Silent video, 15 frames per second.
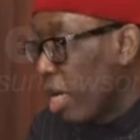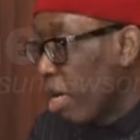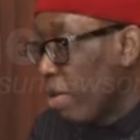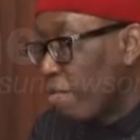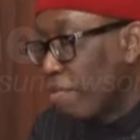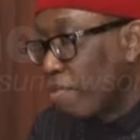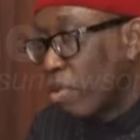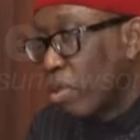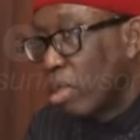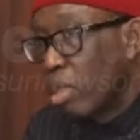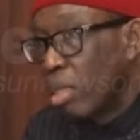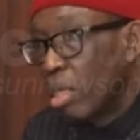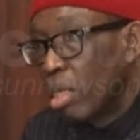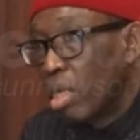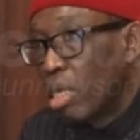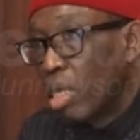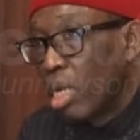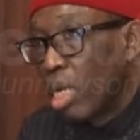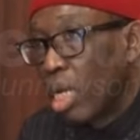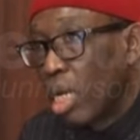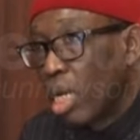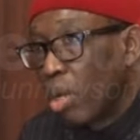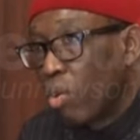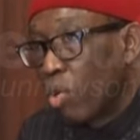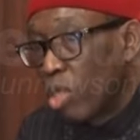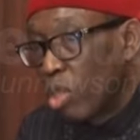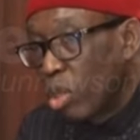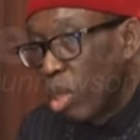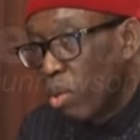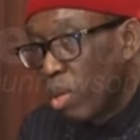helpful. Uh, we
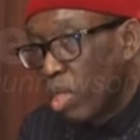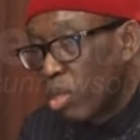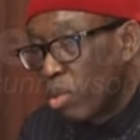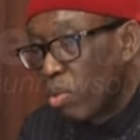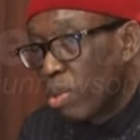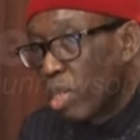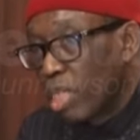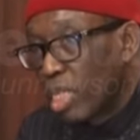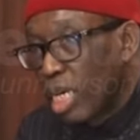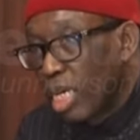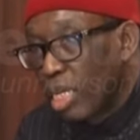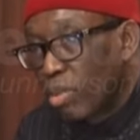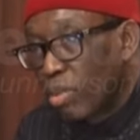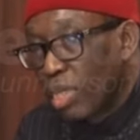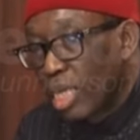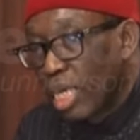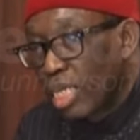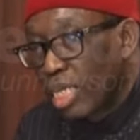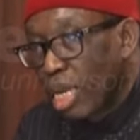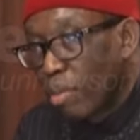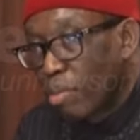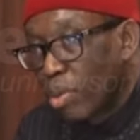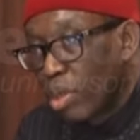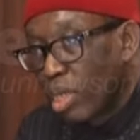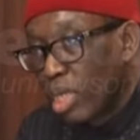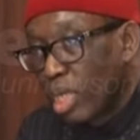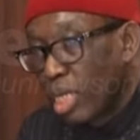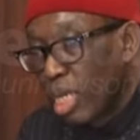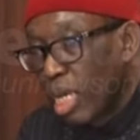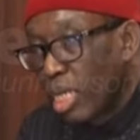do not want to criticize what has happened
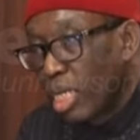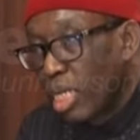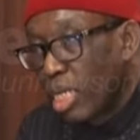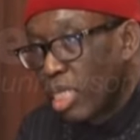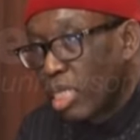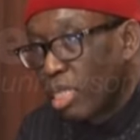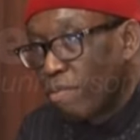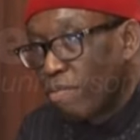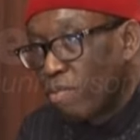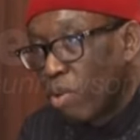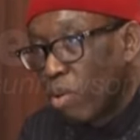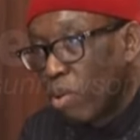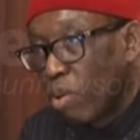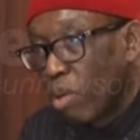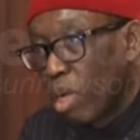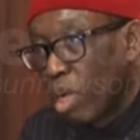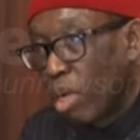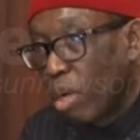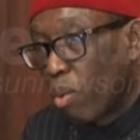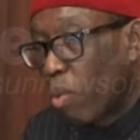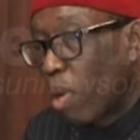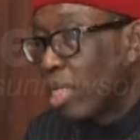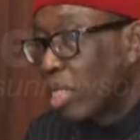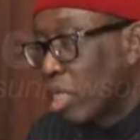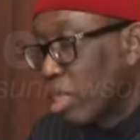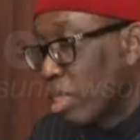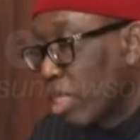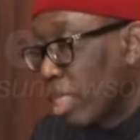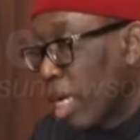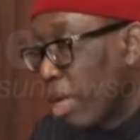in the N D D C for uh, quite
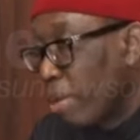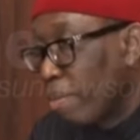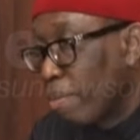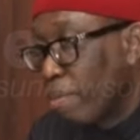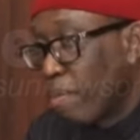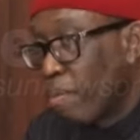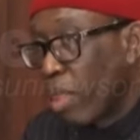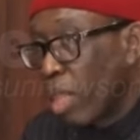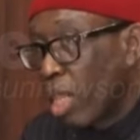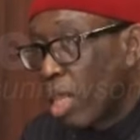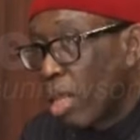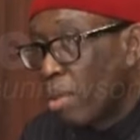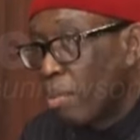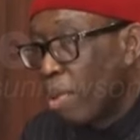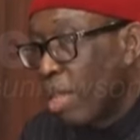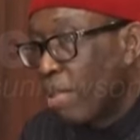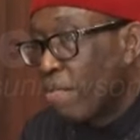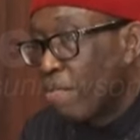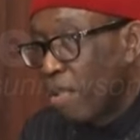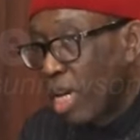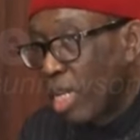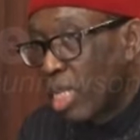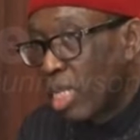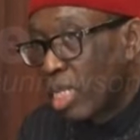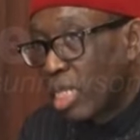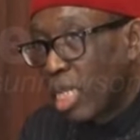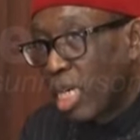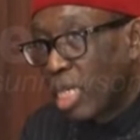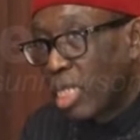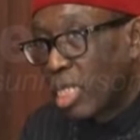some time. But the fact is
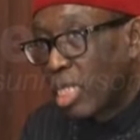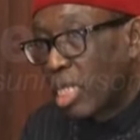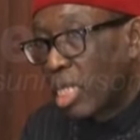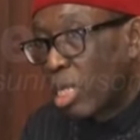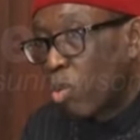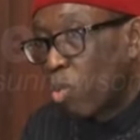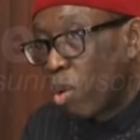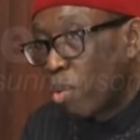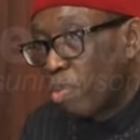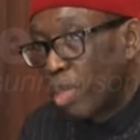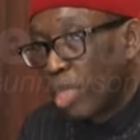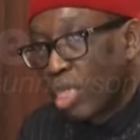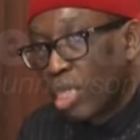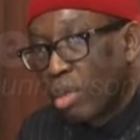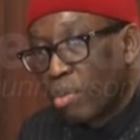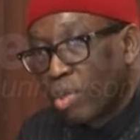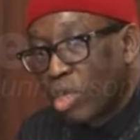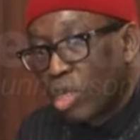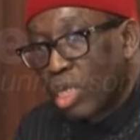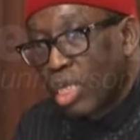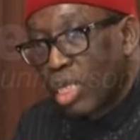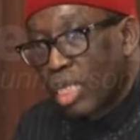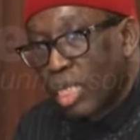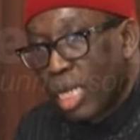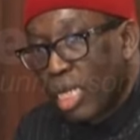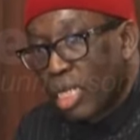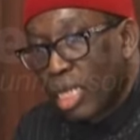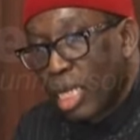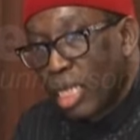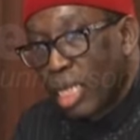that the cooperation between the
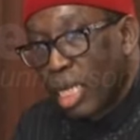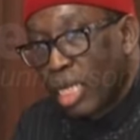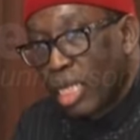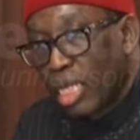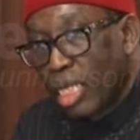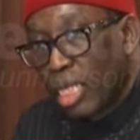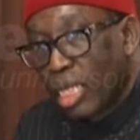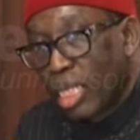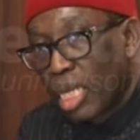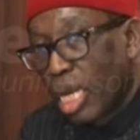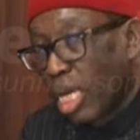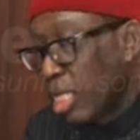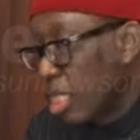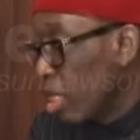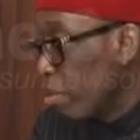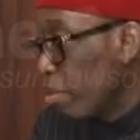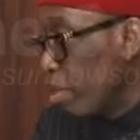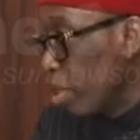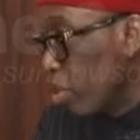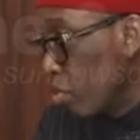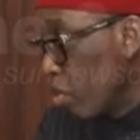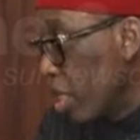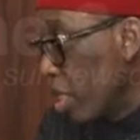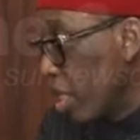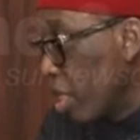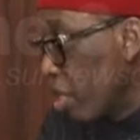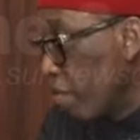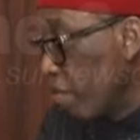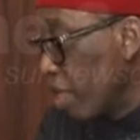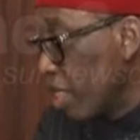states and the N D D C has not been
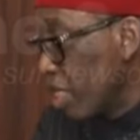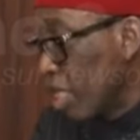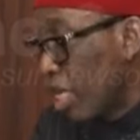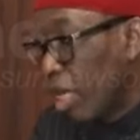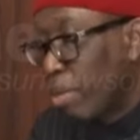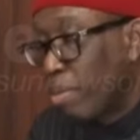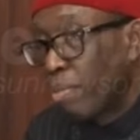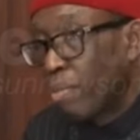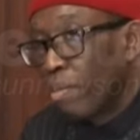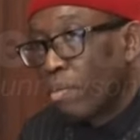strengthened over time.